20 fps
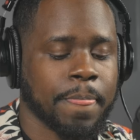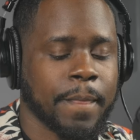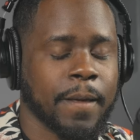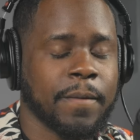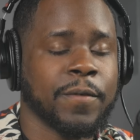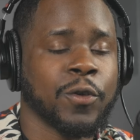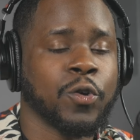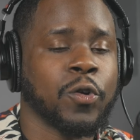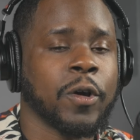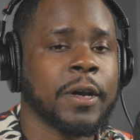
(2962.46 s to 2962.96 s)

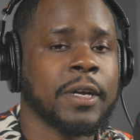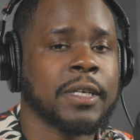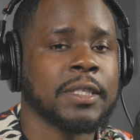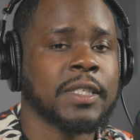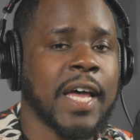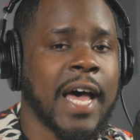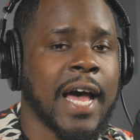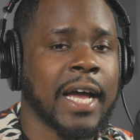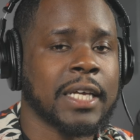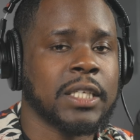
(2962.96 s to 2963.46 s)
If you are in a
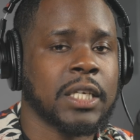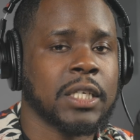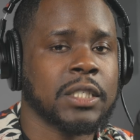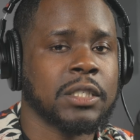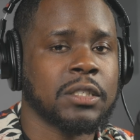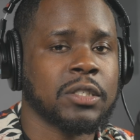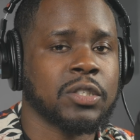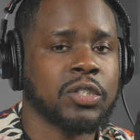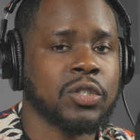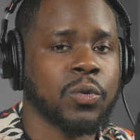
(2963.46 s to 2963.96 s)
toxic
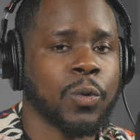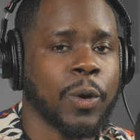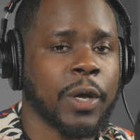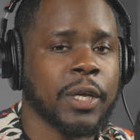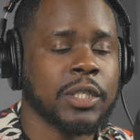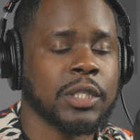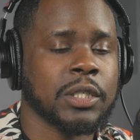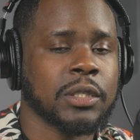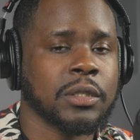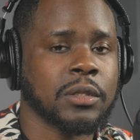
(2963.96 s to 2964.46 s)

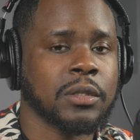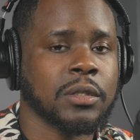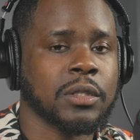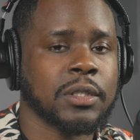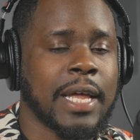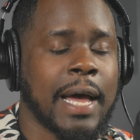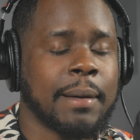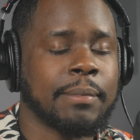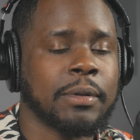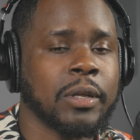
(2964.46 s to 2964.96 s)
situation,
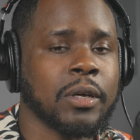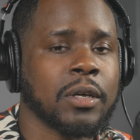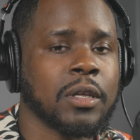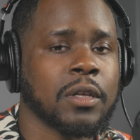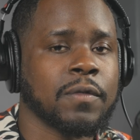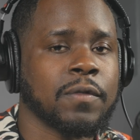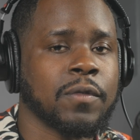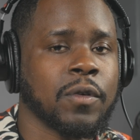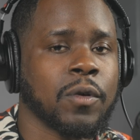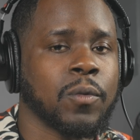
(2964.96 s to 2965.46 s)
stop
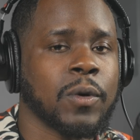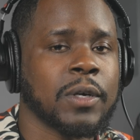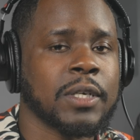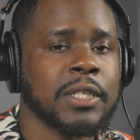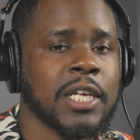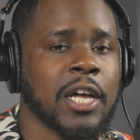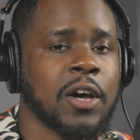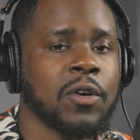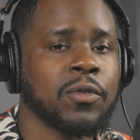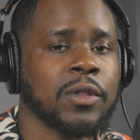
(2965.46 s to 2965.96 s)
looking for what
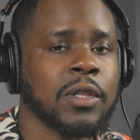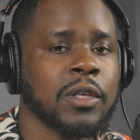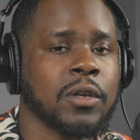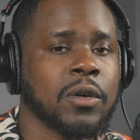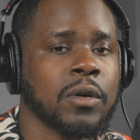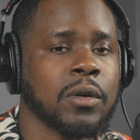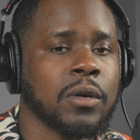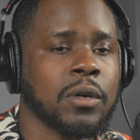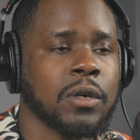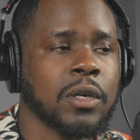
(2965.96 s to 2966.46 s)
is healthy
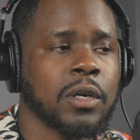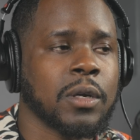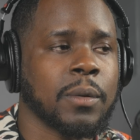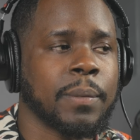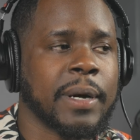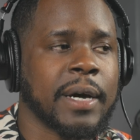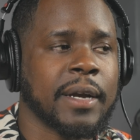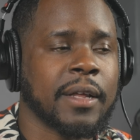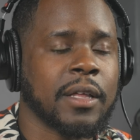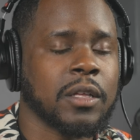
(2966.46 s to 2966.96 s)
or good
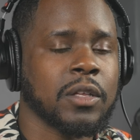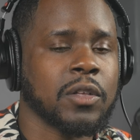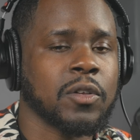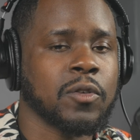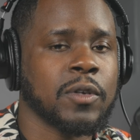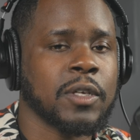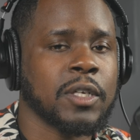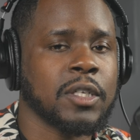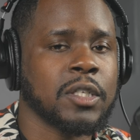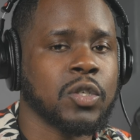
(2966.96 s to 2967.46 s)
about it.
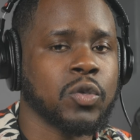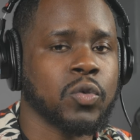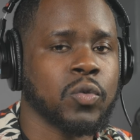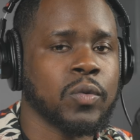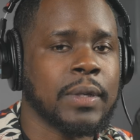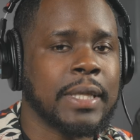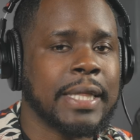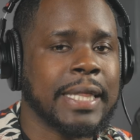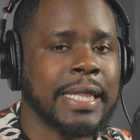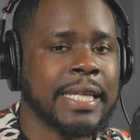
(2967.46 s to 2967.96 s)
You need
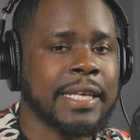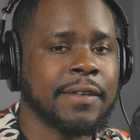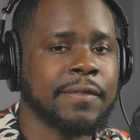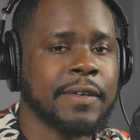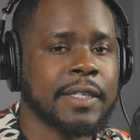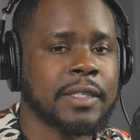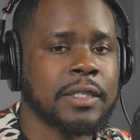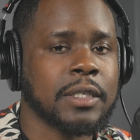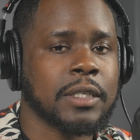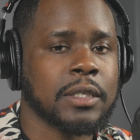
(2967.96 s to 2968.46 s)
to leave
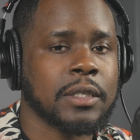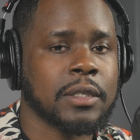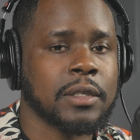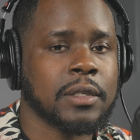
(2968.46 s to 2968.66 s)
it.